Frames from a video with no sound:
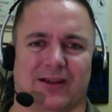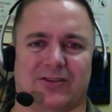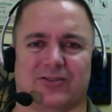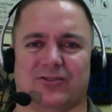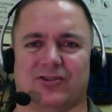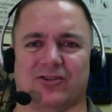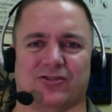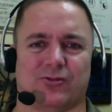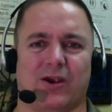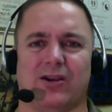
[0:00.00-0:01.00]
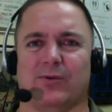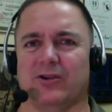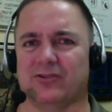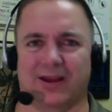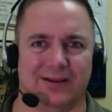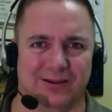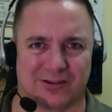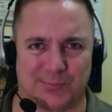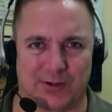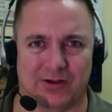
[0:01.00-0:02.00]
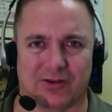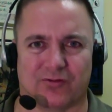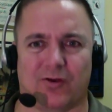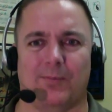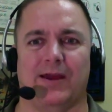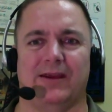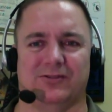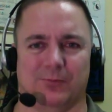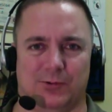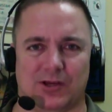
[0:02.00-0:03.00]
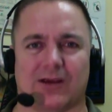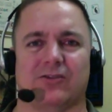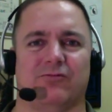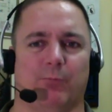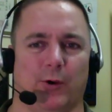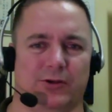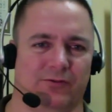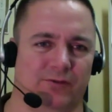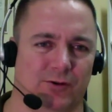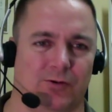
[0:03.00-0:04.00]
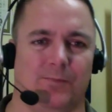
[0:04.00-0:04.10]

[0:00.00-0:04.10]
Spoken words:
let's just try to understand the experience from a subjective point of view.